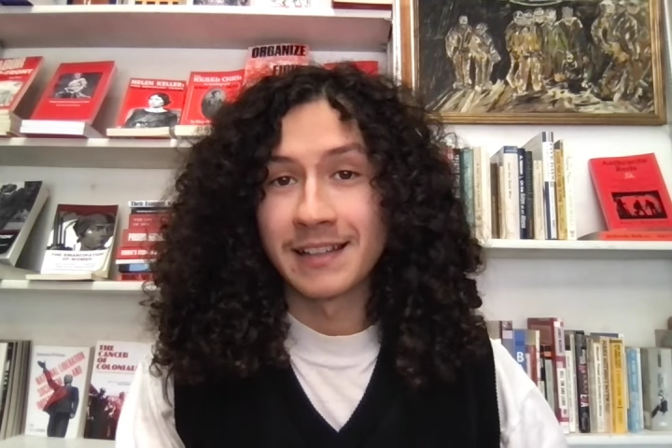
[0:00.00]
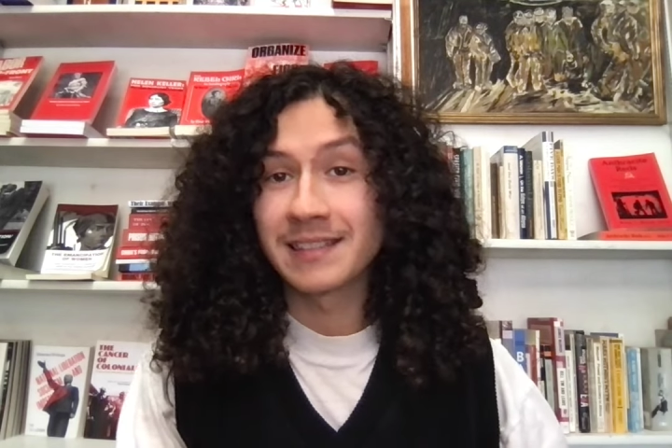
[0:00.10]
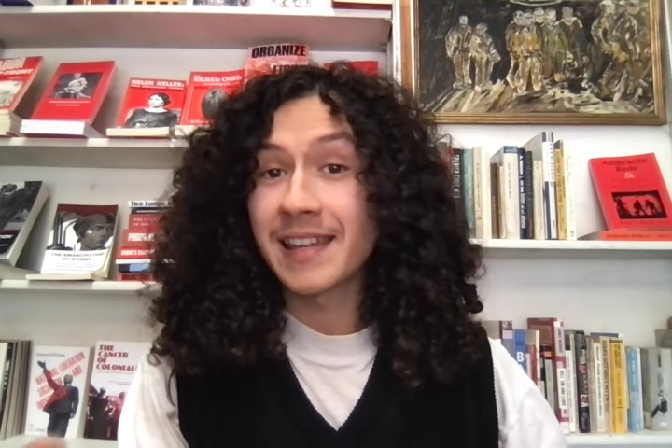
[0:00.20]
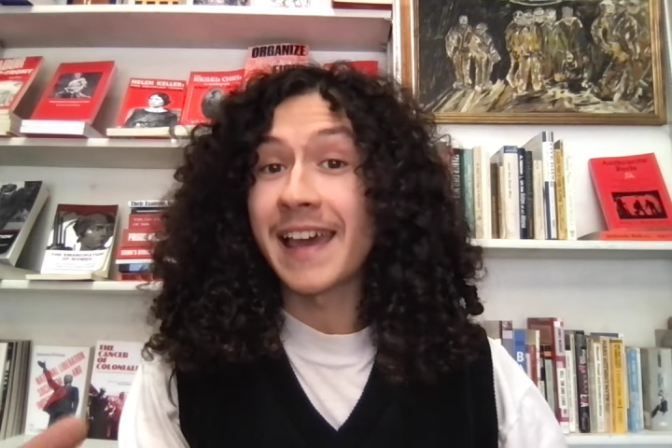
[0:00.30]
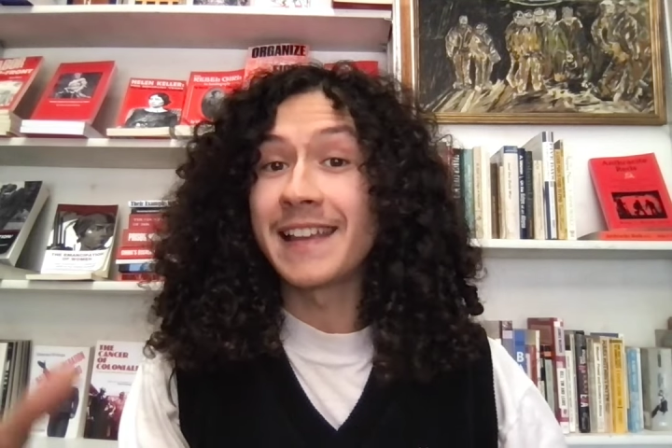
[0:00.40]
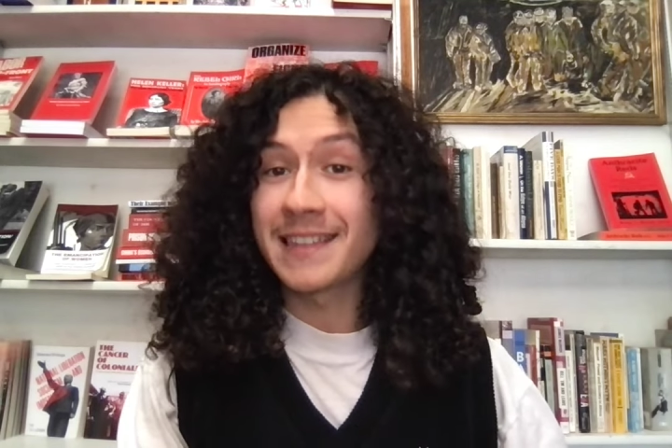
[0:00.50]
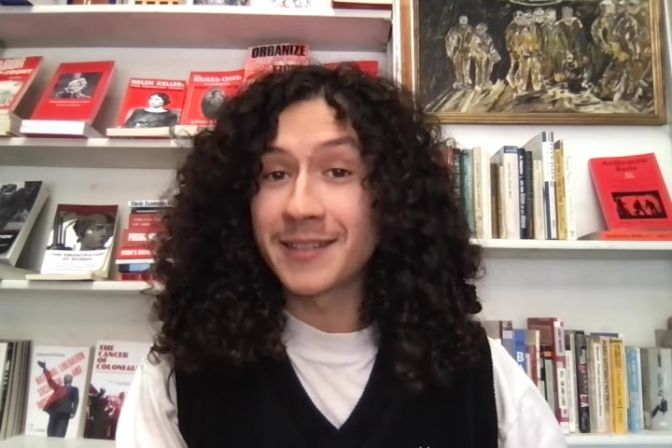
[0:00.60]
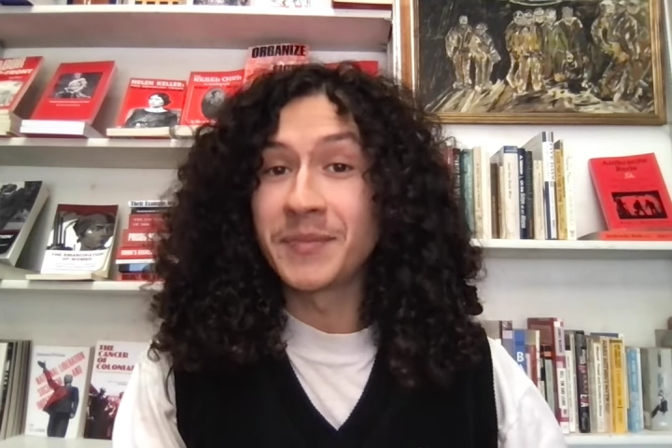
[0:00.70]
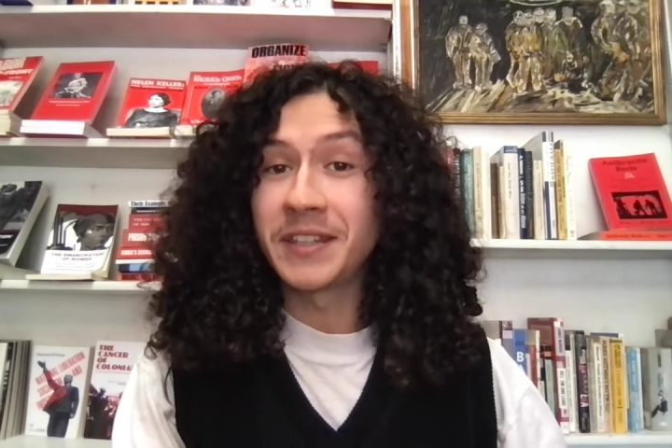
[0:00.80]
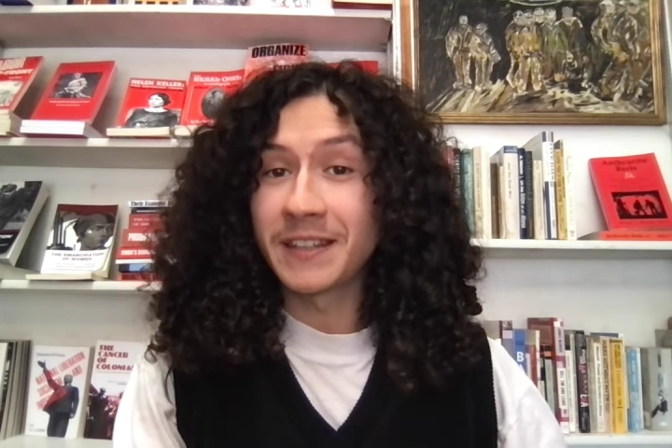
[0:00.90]
Tens of
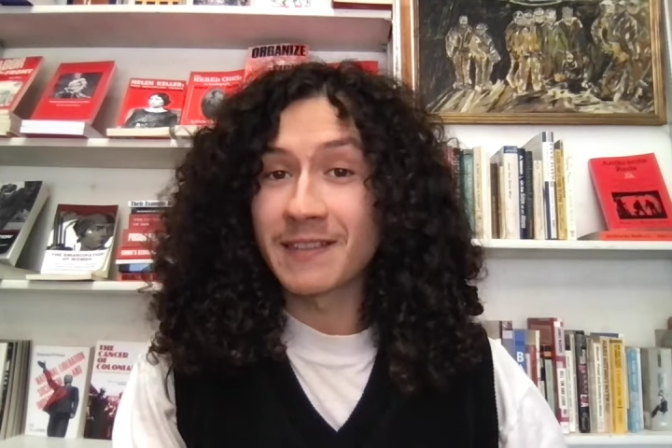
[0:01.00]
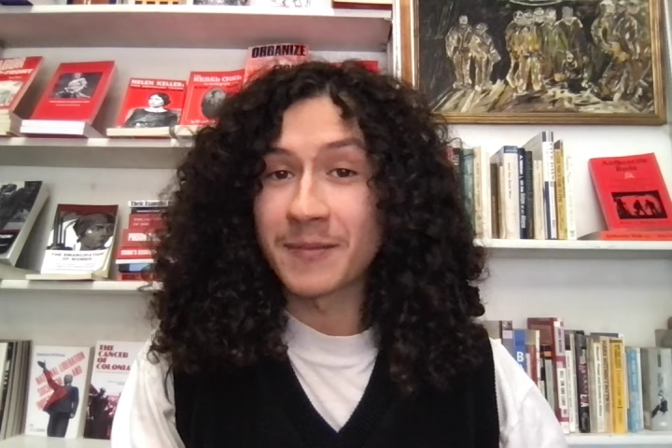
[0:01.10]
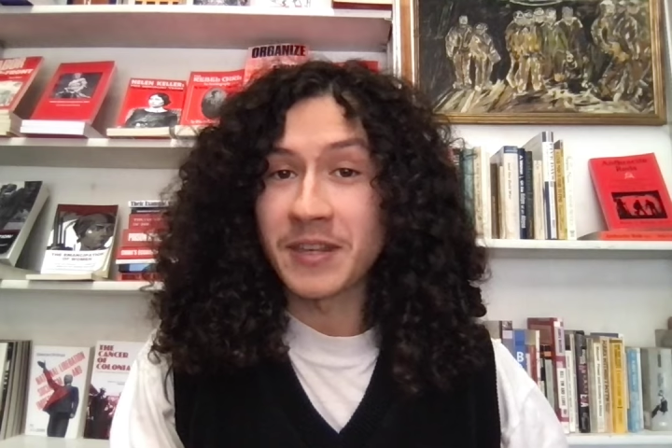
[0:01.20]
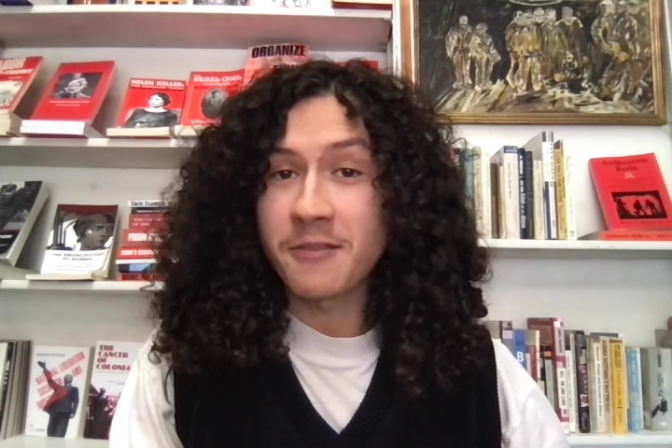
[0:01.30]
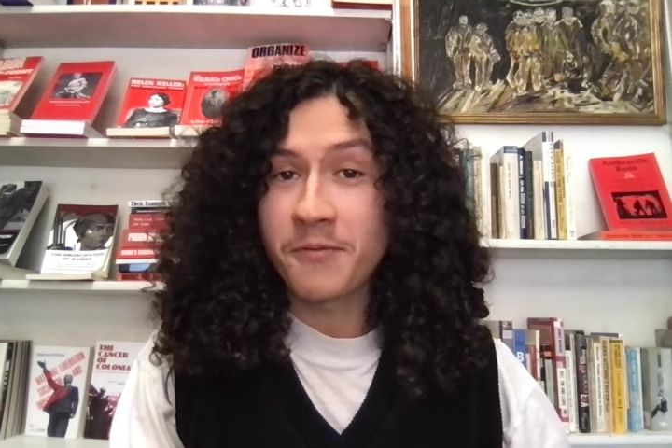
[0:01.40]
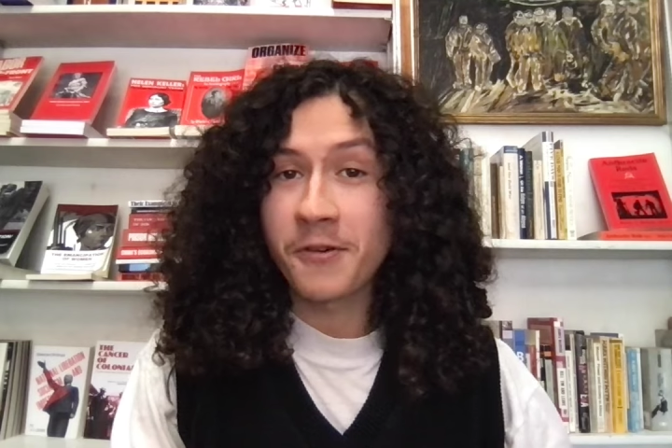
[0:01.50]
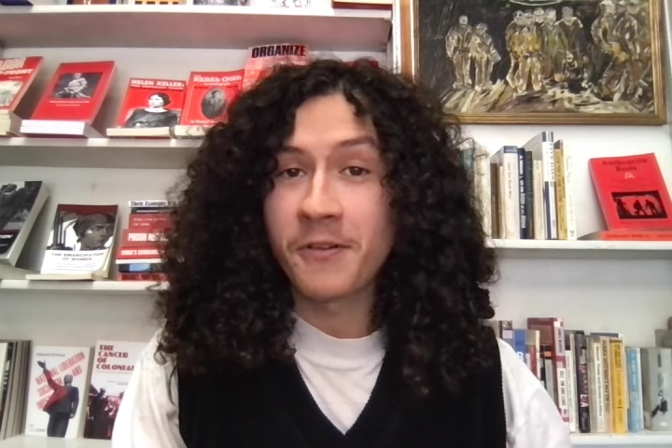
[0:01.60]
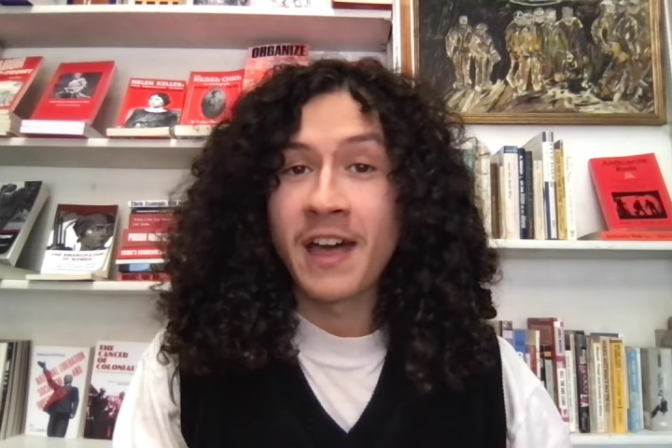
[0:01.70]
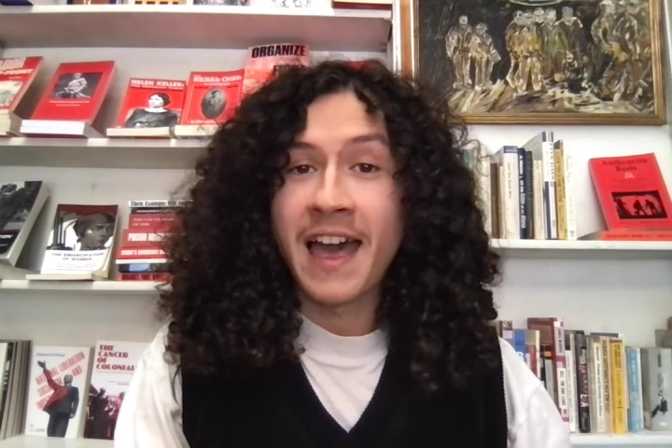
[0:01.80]
millions of people